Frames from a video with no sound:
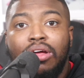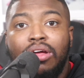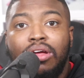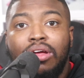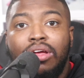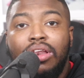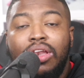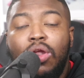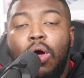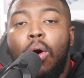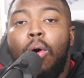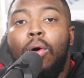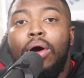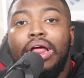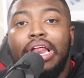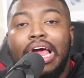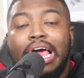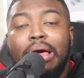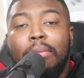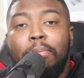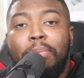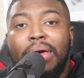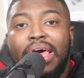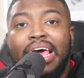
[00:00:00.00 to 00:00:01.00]
Knowing
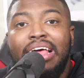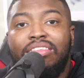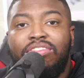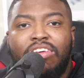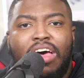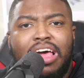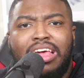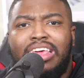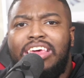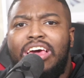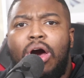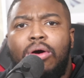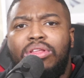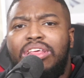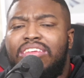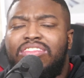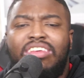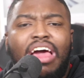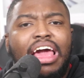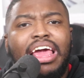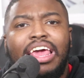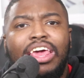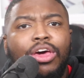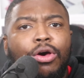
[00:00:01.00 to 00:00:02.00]
Embiid's like, yo, this
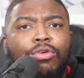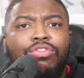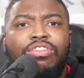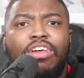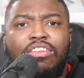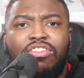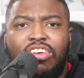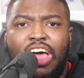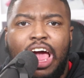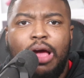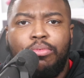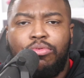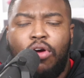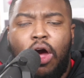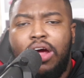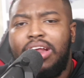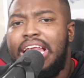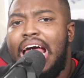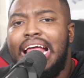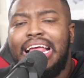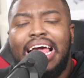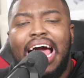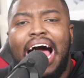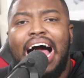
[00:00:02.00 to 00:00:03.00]
ain't Houston, James Harden.
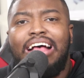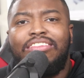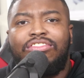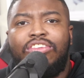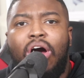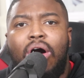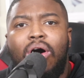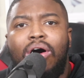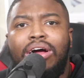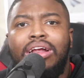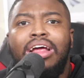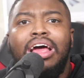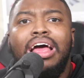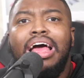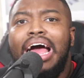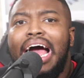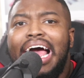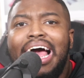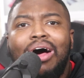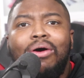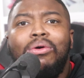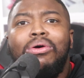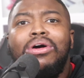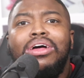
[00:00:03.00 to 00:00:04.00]
That guy's going.
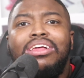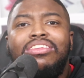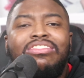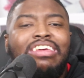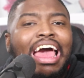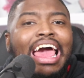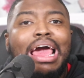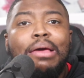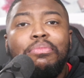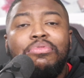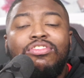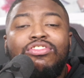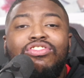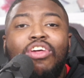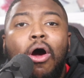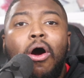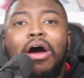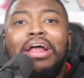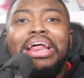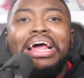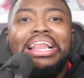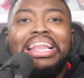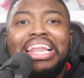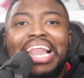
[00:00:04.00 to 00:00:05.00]
Hell, James
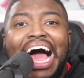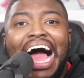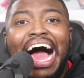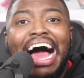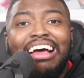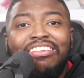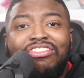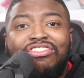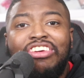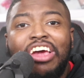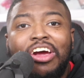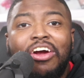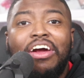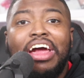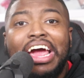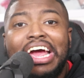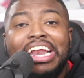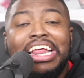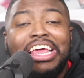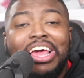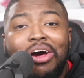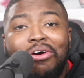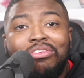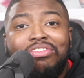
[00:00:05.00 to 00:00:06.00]
started last year in
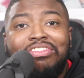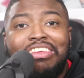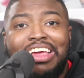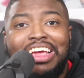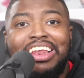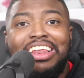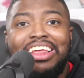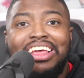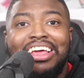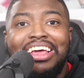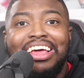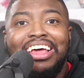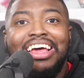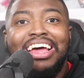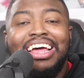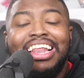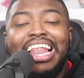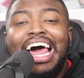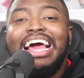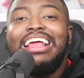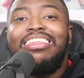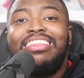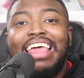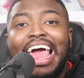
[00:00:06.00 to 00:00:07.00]
Houston.
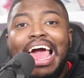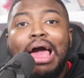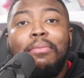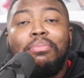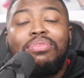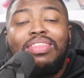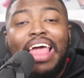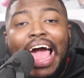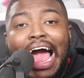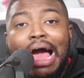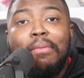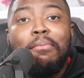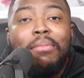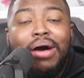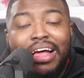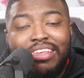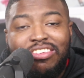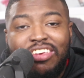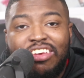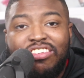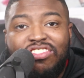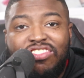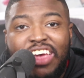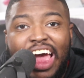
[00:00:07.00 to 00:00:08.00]
Like, damn, that much
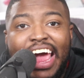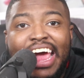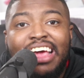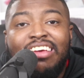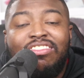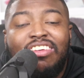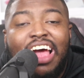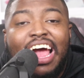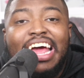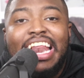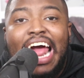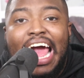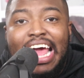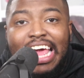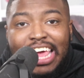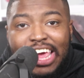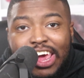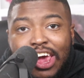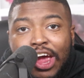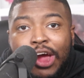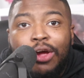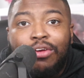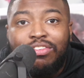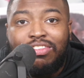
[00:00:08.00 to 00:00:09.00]
has changed in a
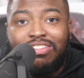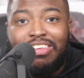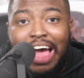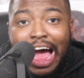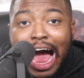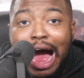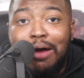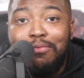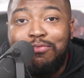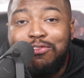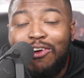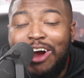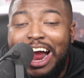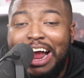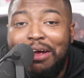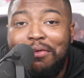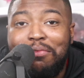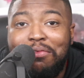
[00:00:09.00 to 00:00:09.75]
year's time frame?